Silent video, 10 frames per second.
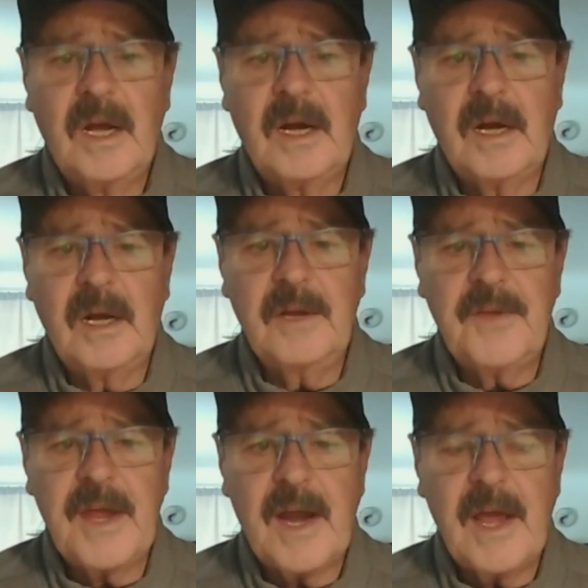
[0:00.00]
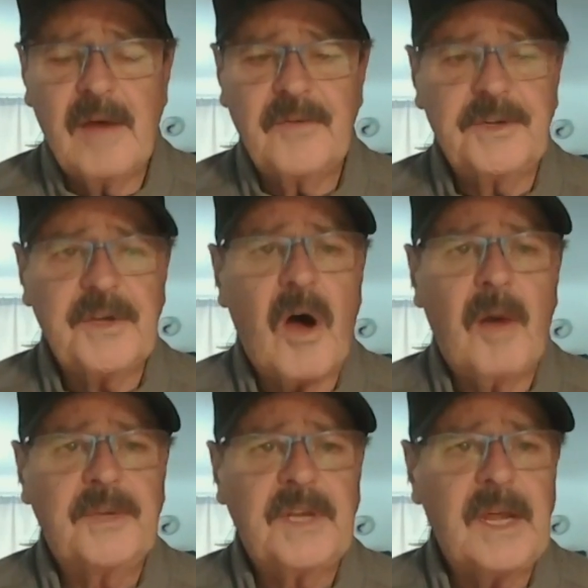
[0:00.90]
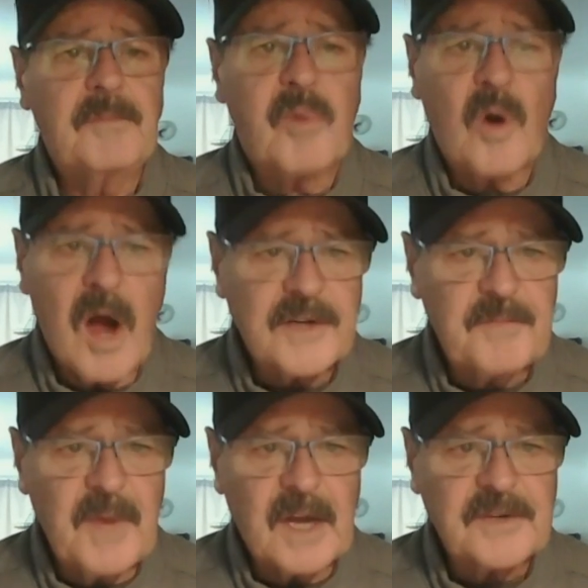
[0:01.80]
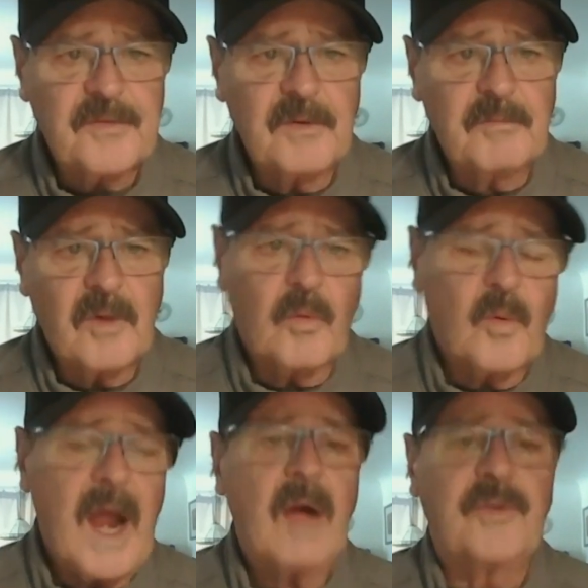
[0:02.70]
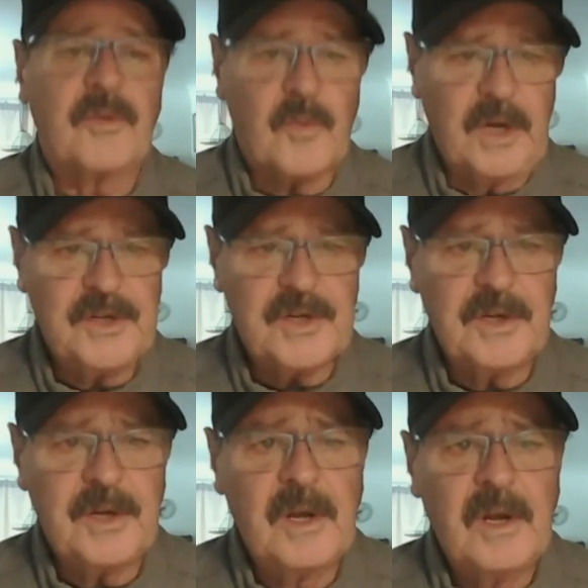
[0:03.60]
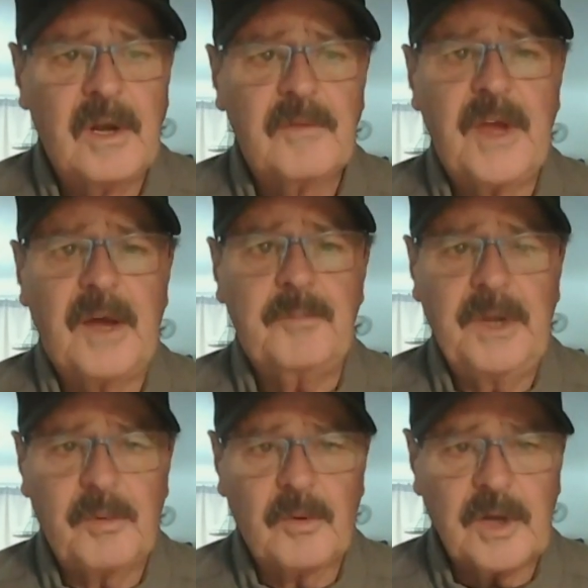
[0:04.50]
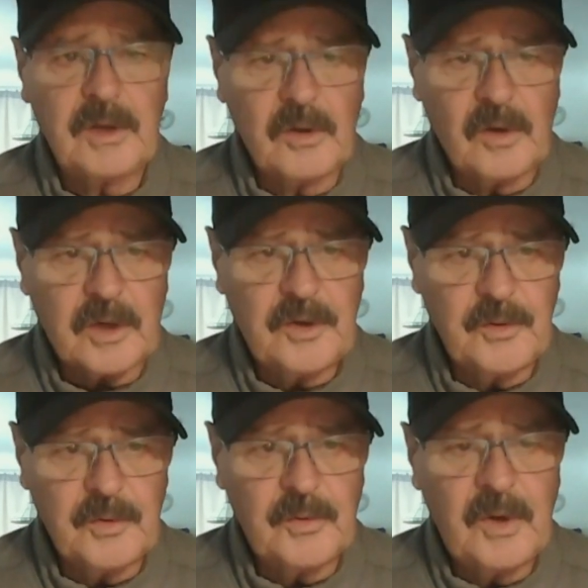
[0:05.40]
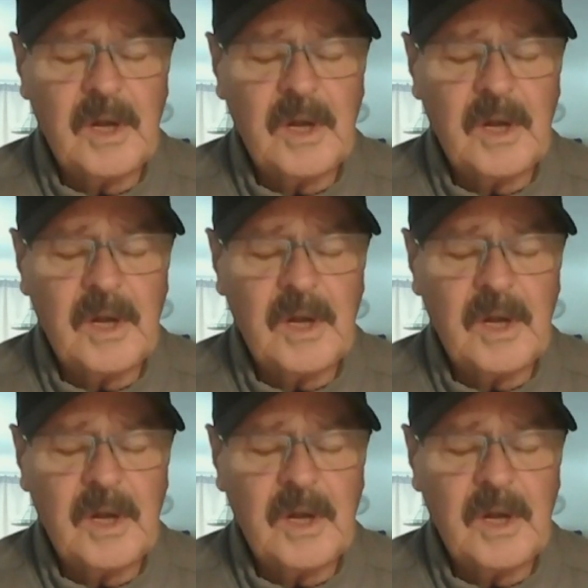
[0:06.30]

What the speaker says: And then I have the top 10 prospects from around the region that people can look to